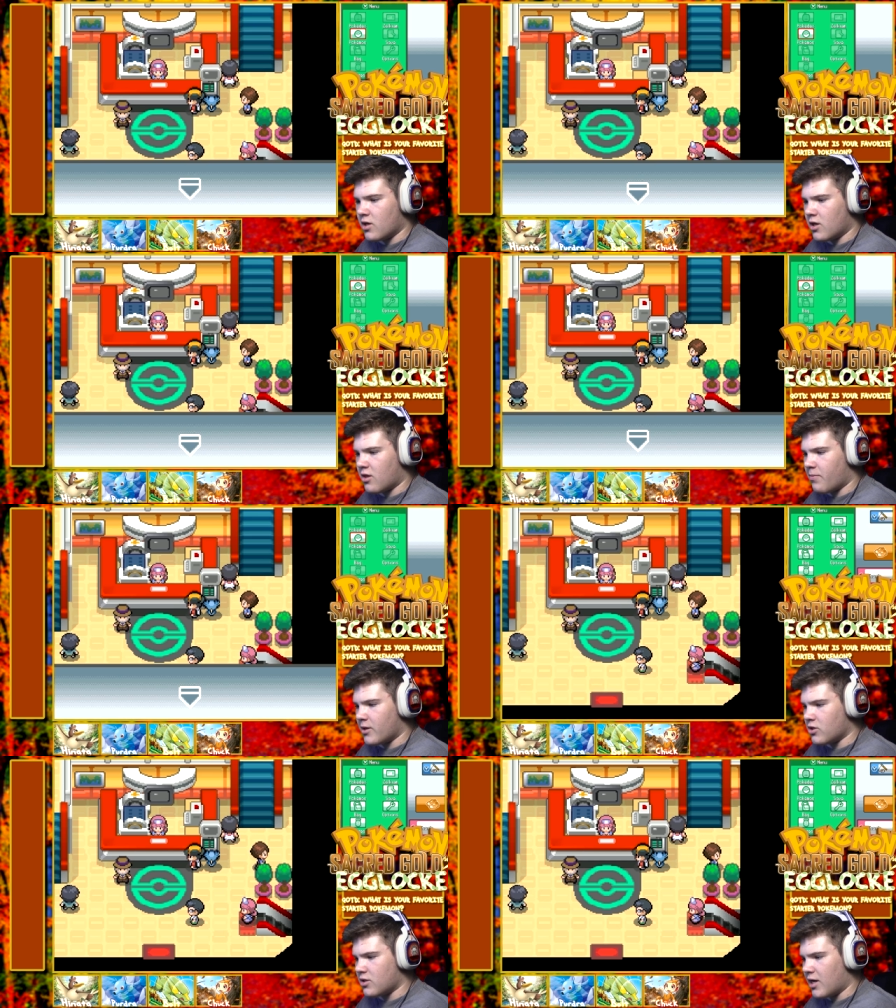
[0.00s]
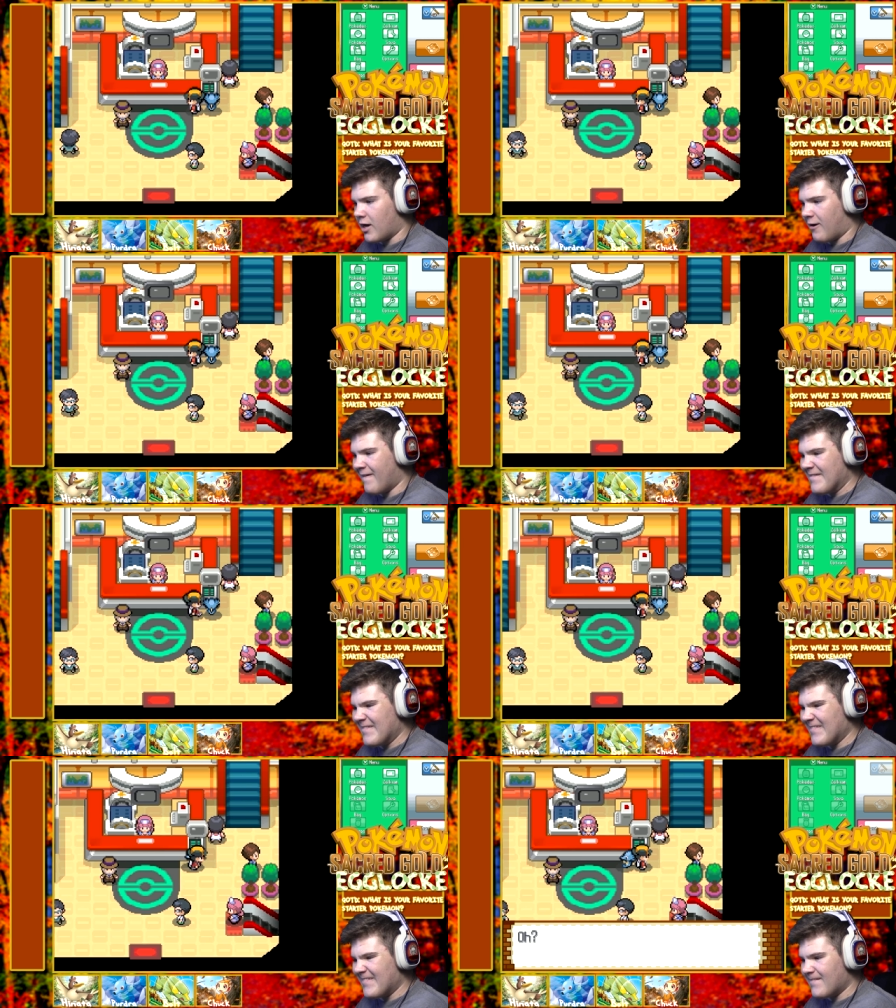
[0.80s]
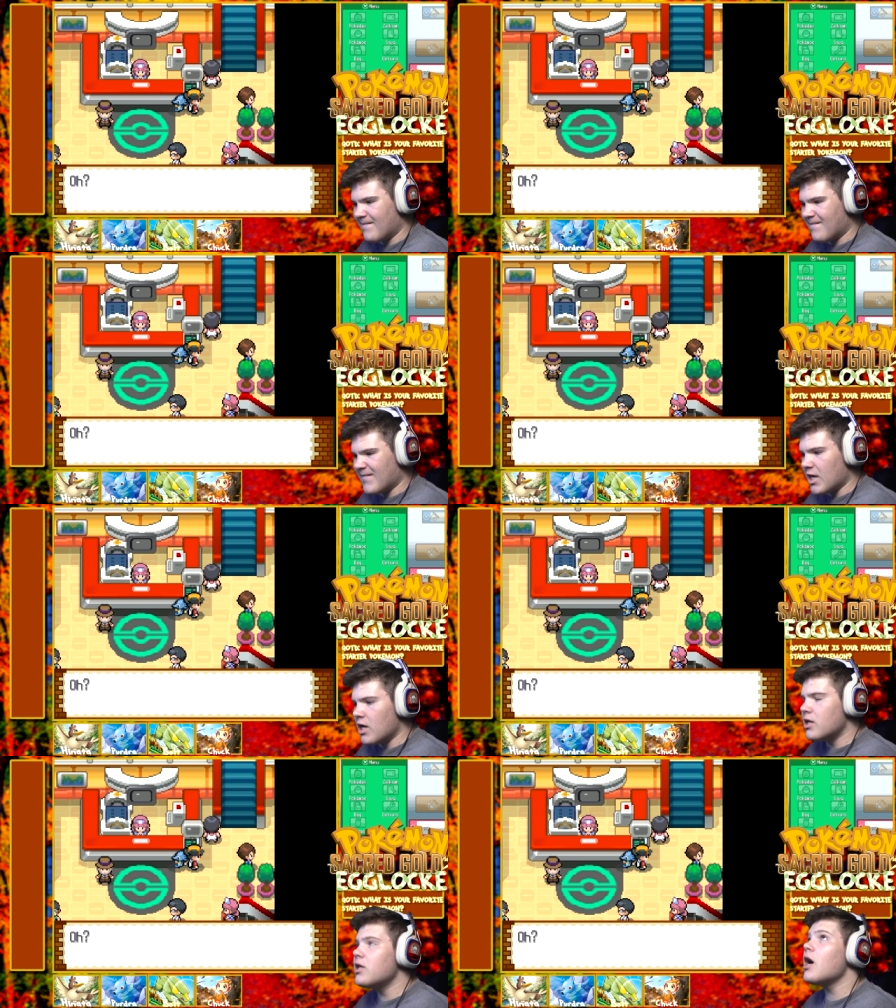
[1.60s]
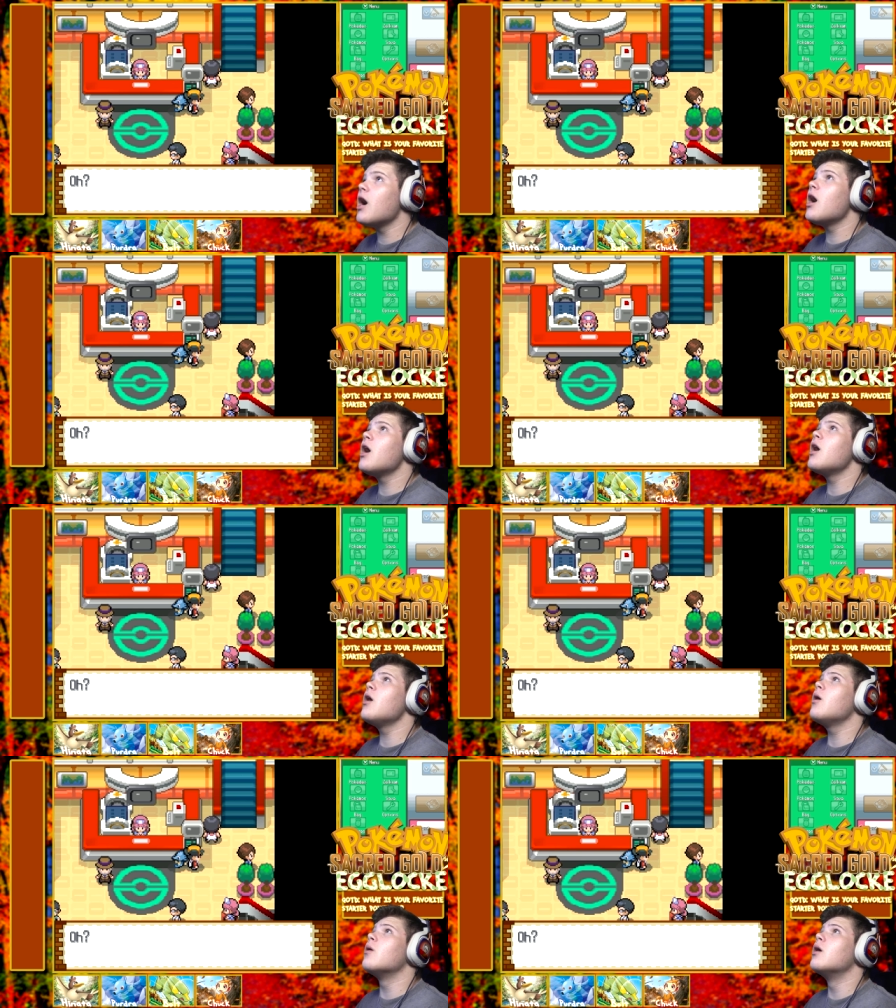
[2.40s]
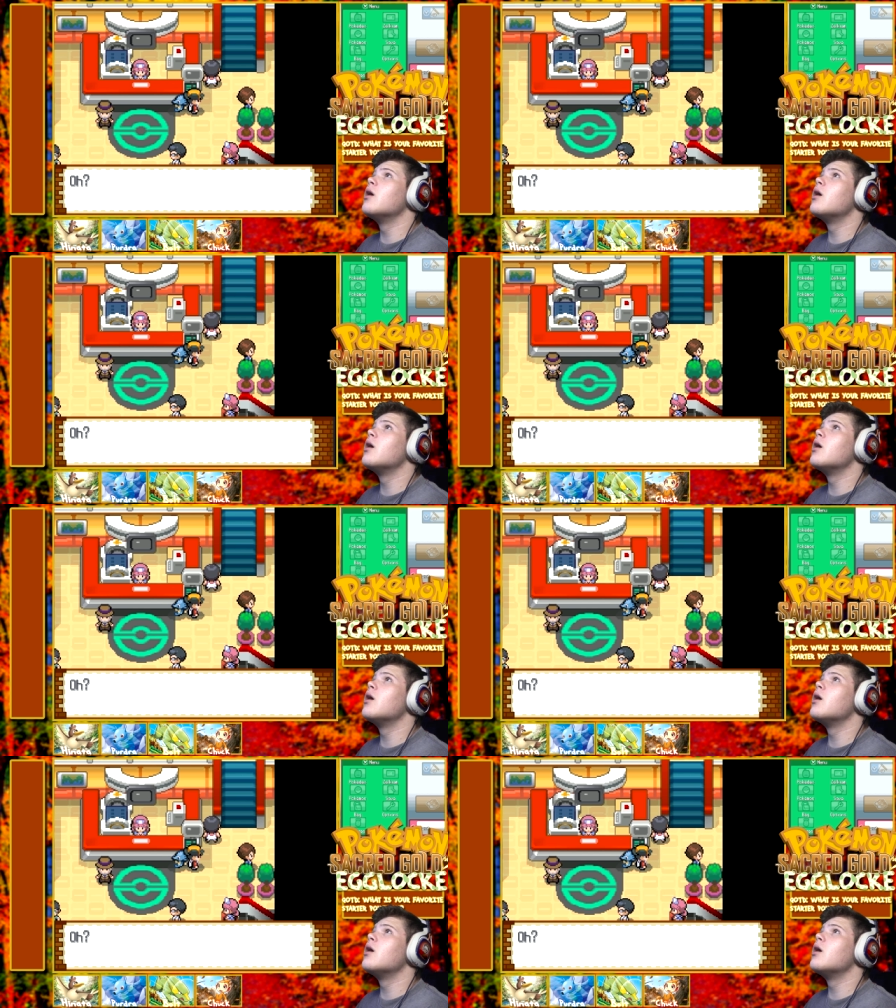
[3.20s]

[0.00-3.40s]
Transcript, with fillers: and he's a special attacker. No!